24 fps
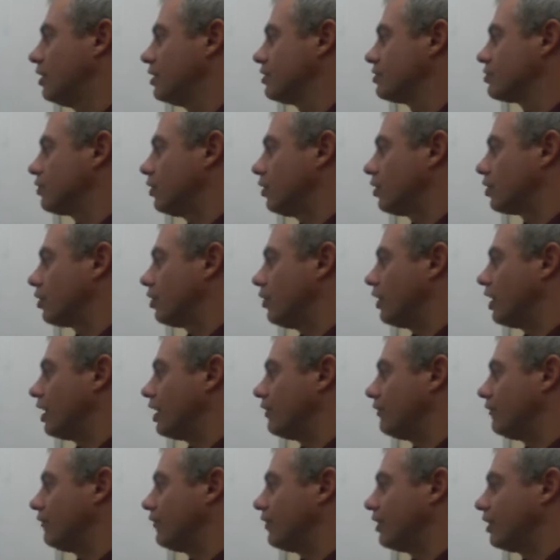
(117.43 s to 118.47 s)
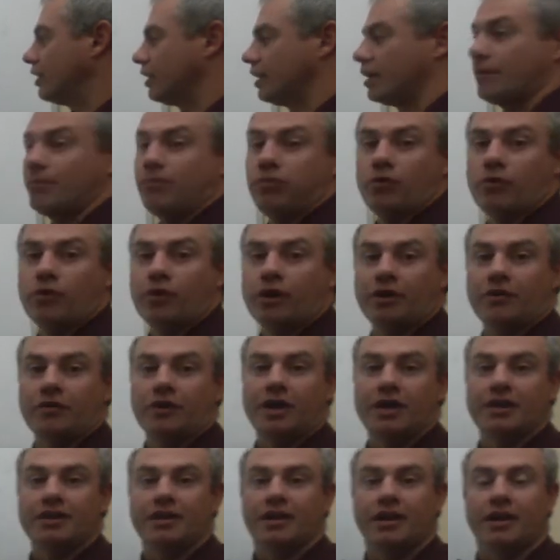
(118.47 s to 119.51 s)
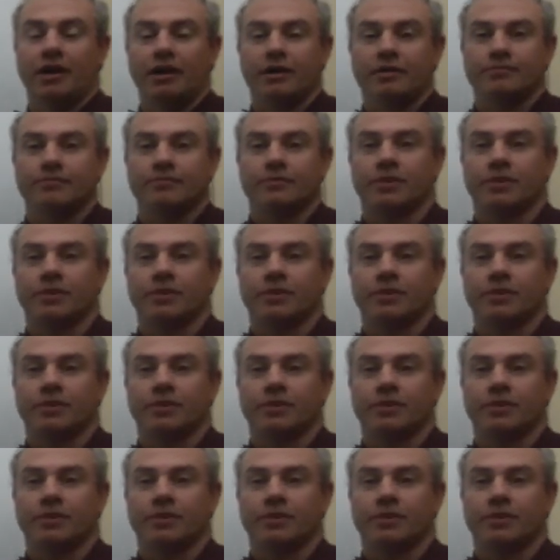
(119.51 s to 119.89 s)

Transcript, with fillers: So I'll go ahead and fill in a point right there